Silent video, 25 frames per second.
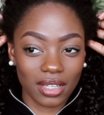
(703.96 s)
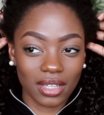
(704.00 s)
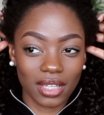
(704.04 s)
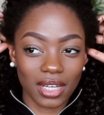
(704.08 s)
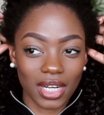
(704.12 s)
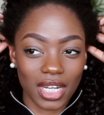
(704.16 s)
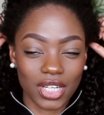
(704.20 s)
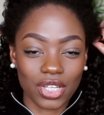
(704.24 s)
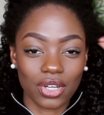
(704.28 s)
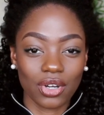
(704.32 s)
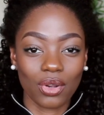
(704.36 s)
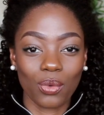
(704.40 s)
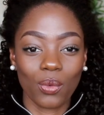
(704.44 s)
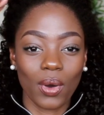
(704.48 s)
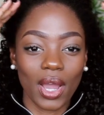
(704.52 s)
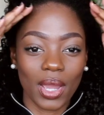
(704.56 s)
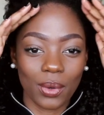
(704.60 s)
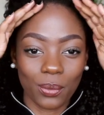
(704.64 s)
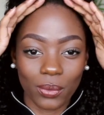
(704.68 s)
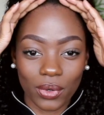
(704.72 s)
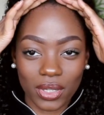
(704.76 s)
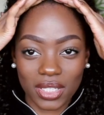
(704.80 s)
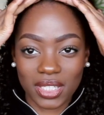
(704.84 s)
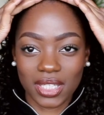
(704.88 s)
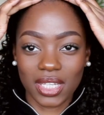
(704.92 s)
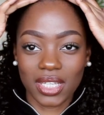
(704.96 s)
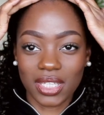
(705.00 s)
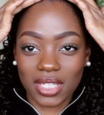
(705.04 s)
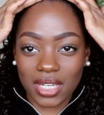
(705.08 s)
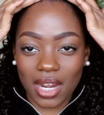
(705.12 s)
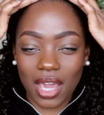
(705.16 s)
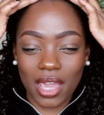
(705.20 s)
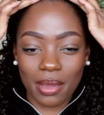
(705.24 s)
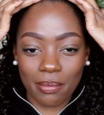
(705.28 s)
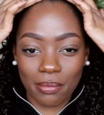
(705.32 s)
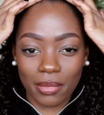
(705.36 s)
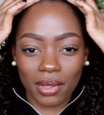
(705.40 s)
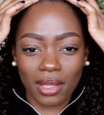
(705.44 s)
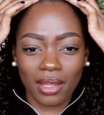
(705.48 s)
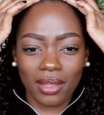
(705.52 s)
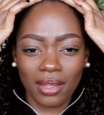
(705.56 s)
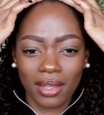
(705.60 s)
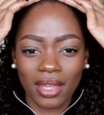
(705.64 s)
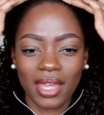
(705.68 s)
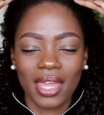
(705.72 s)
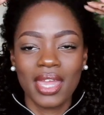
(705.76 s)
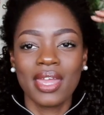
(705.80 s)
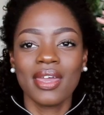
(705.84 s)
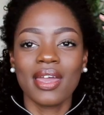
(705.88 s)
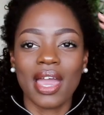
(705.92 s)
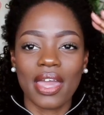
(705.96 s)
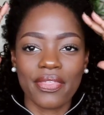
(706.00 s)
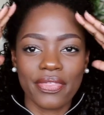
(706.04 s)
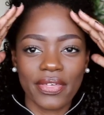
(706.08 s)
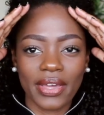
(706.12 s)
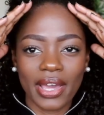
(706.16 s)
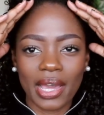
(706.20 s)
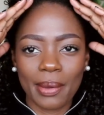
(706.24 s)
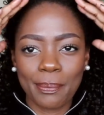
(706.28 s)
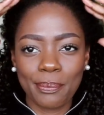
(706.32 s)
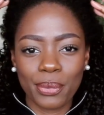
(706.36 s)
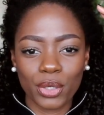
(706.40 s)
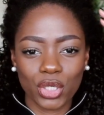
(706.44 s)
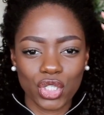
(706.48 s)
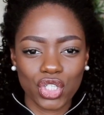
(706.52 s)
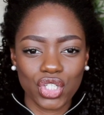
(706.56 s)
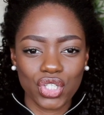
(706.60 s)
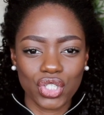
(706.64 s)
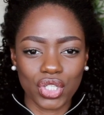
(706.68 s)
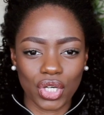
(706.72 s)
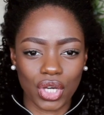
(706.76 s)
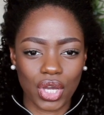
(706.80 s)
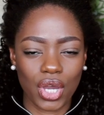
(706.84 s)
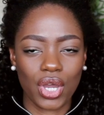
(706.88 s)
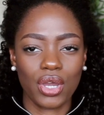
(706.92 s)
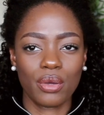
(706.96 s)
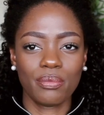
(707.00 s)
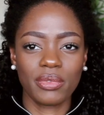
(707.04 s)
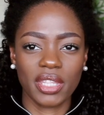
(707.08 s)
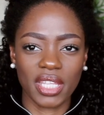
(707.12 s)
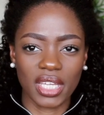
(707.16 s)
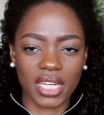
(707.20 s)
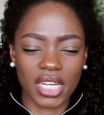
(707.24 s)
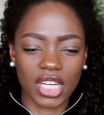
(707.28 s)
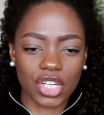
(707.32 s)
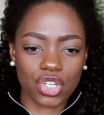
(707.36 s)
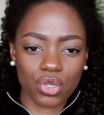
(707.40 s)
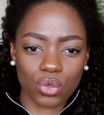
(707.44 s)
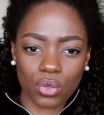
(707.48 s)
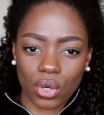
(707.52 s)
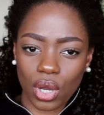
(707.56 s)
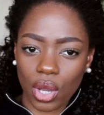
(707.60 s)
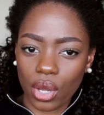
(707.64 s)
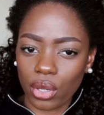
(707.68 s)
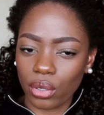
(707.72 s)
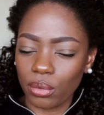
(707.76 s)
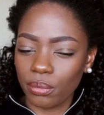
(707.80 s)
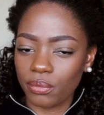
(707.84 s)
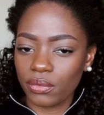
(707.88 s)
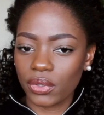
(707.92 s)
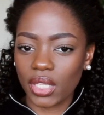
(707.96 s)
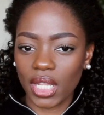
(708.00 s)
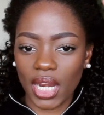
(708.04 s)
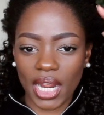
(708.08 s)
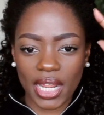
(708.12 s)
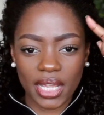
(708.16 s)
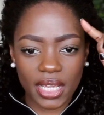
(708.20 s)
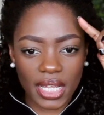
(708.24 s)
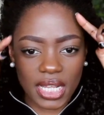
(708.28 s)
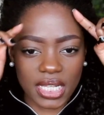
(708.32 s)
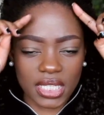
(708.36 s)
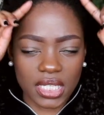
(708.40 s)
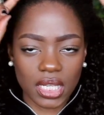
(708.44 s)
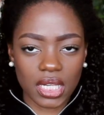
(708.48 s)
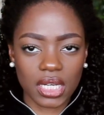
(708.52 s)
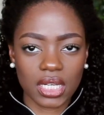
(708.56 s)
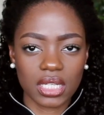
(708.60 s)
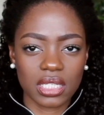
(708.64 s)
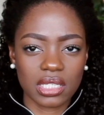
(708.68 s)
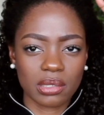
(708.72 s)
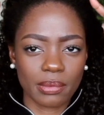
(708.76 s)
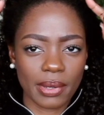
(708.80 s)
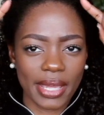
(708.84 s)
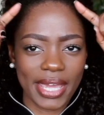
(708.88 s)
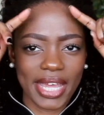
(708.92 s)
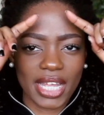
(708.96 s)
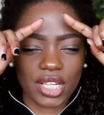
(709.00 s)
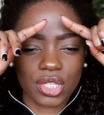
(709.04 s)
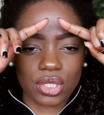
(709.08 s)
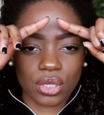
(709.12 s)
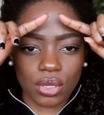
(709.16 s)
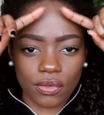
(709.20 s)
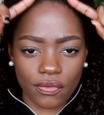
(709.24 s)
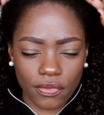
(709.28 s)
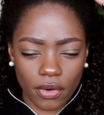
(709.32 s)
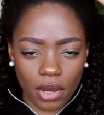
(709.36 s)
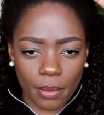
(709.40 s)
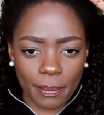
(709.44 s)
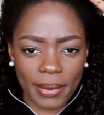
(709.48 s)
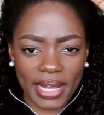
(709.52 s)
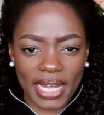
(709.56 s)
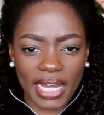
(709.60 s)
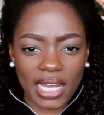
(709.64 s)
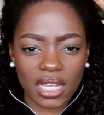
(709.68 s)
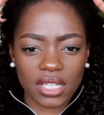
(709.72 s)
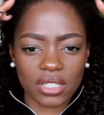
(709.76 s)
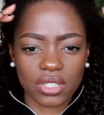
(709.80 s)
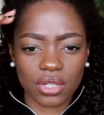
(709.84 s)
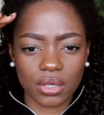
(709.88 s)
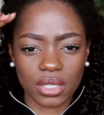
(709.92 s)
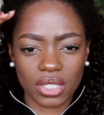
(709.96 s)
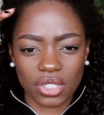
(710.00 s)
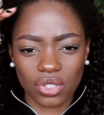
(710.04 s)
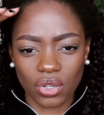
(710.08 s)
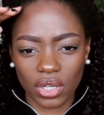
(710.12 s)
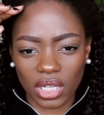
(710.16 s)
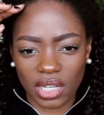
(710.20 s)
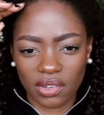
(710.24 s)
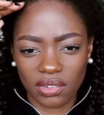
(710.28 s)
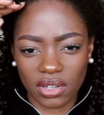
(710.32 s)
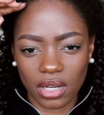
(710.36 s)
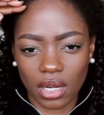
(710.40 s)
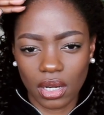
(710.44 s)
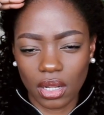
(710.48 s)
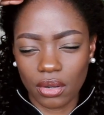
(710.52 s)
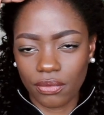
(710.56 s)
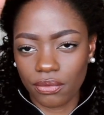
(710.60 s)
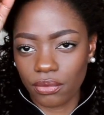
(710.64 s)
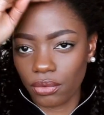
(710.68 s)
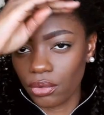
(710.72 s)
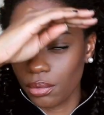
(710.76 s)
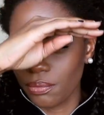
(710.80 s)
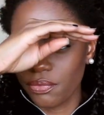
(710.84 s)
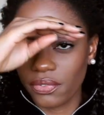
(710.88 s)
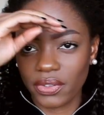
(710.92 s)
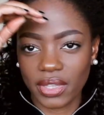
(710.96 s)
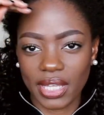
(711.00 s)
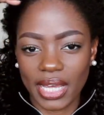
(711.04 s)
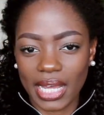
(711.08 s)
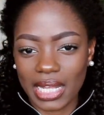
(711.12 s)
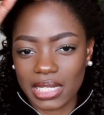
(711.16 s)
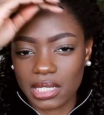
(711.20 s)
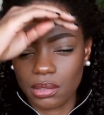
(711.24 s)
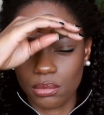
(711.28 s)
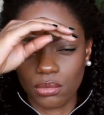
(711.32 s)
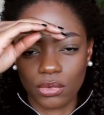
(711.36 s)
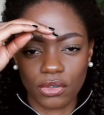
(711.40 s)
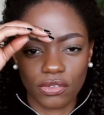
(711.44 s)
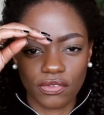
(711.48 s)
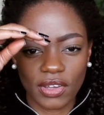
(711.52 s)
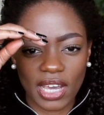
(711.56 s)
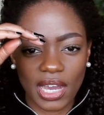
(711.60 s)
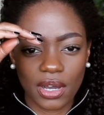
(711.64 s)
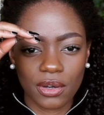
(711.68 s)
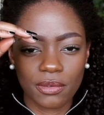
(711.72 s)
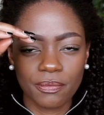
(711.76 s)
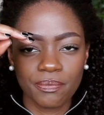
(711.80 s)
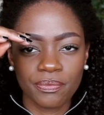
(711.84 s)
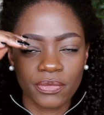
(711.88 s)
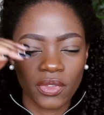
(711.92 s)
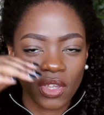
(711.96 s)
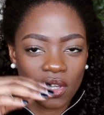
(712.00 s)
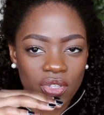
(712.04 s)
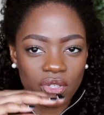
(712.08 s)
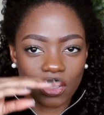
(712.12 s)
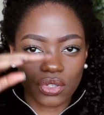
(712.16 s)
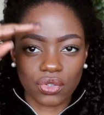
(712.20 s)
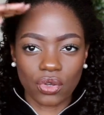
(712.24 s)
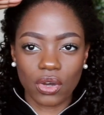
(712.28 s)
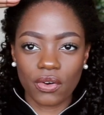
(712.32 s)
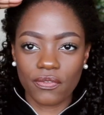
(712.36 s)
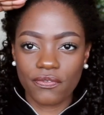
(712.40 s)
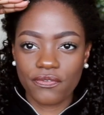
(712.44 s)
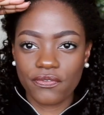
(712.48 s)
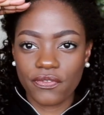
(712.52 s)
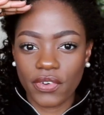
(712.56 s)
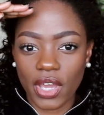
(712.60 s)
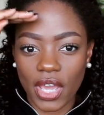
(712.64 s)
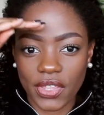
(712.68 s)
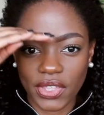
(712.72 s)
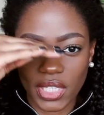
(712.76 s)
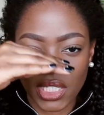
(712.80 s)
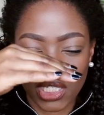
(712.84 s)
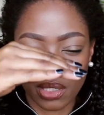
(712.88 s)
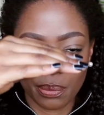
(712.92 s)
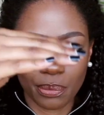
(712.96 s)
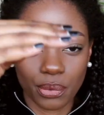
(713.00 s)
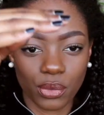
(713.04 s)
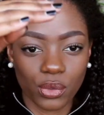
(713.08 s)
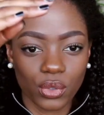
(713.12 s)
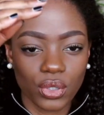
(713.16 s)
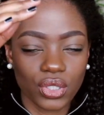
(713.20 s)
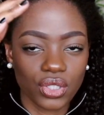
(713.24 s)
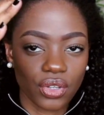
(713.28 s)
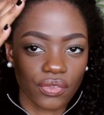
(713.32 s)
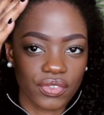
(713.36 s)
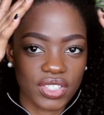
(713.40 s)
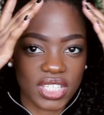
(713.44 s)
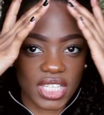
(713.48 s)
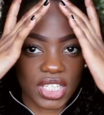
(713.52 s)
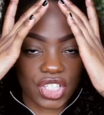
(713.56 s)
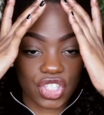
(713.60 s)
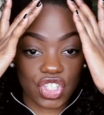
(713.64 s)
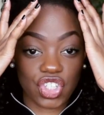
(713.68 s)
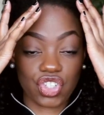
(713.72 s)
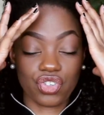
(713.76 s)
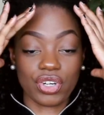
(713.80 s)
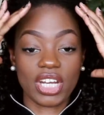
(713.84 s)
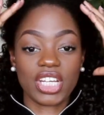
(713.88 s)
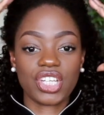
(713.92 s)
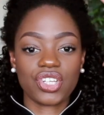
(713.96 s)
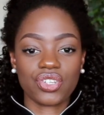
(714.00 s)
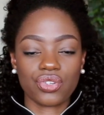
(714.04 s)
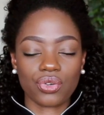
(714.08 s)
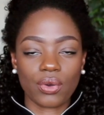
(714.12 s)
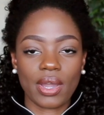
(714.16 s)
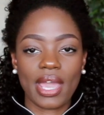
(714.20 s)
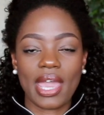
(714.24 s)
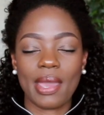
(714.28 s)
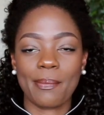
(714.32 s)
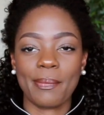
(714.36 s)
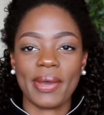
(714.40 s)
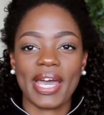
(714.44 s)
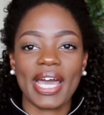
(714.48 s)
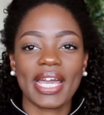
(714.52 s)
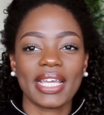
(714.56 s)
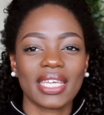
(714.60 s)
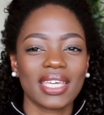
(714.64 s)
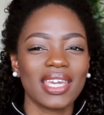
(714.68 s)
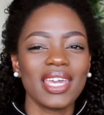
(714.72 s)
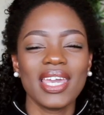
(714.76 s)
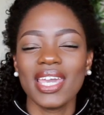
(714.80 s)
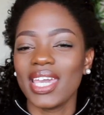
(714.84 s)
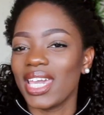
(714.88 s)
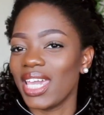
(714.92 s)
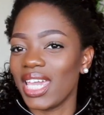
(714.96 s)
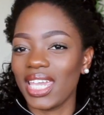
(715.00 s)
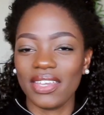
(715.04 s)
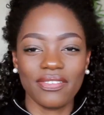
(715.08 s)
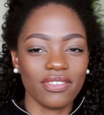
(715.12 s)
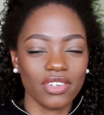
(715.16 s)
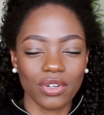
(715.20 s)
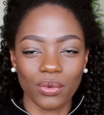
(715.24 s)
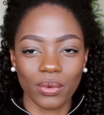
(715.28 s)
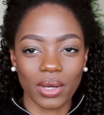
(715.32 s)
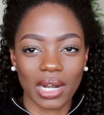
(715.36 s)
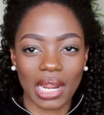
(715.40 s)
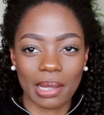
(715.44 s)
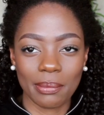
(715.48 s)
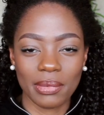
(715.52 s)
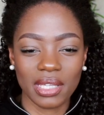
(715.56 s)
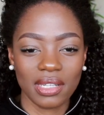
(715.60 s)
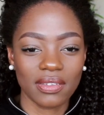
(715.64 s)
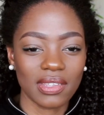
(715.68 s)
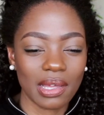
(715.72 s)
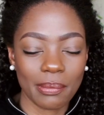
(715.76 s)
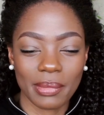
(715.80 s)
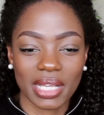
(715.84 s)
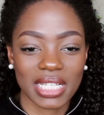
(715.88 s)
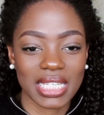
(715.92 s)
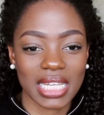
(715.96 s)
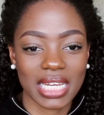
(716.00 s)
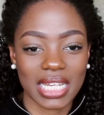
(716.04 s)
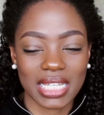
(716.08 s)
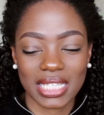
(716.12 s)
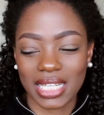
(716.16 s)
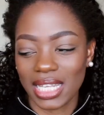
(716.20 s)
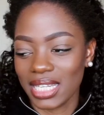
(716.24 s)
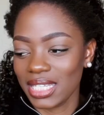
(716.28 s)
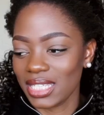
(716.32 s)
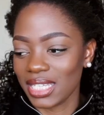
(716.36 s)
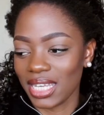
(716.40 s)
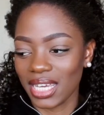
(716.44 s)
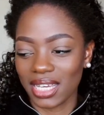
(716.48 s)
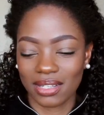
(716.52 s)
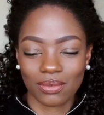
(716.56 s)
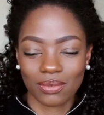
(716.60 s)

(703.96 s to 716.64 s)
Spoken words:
And I don't know why it was this time. I think I pushed the comb, the initial comb that I inserted into my hair too far back, so it's not giving enough room for the hair to move out. So it's got further to pull because obviously it stretches your hair back, if you know what I mean, if that makes any sense,